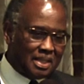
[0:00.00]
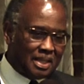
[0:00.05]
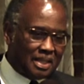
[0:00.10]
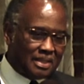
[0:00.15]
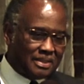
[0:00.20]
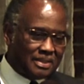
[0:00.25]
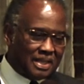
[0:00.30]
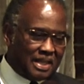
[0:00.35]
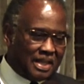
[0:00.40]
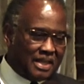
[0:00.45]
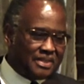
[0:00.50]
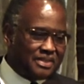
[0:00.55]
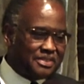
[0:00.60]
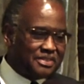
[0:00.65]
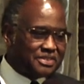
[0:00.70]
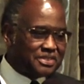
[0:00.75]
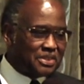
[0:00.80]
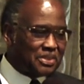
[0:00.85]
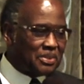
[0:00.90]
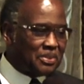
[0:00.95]
And then,
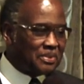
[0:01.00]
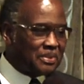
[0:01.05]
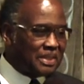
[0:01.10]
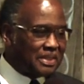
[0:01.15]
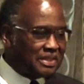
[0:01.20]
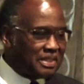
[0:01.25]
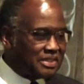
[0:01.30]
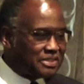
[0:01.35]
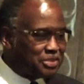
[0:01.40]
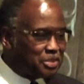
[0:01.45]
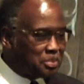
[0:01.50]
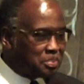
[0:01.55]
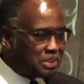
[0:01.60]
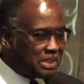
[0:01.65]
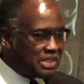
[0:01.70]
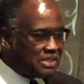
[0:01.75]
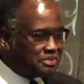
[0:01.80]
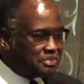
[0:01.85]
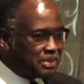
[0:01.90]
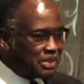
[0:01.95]
so they get to a
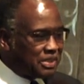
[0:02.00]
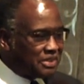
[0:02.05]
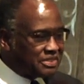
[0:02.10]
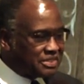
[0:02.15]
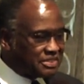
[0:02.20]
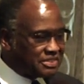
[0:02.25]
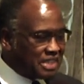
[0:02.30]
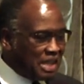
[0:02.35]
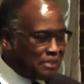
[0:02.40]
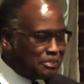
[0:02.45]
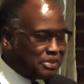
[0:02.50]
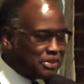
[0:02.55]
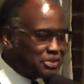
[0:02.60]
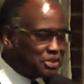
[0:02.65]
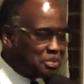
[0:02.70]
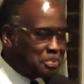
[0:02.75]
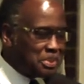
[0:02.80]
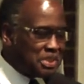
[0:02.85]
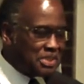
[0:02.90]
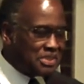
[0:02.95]
place because it's happened
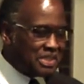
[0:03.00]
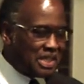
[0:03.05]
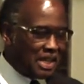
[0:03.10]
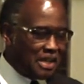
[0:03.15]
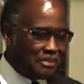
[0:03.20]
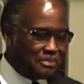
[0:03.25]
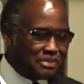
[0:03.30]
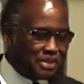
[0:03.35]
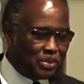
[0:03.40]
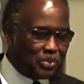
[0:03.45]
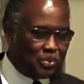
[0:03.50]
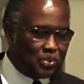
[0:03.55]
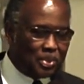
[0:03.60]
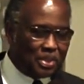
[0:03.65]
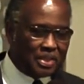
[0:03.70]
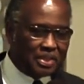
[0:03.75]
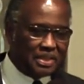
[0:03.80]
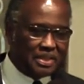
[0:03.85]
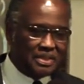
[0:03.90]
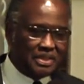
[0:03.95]
so many times, they
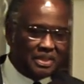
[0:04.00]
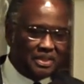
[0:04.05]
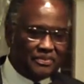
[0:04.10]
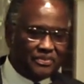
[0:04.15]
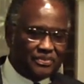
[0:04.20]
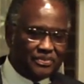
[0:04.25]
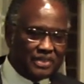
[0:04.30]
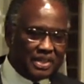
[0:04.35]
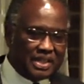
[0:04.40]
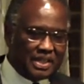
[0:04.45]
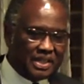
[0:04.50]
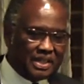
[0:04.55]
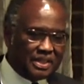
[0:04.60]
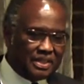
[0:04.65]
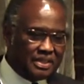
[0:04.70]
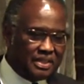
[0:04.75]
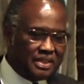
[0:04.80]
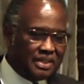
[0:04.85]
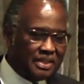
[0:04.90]
work and they're afraid.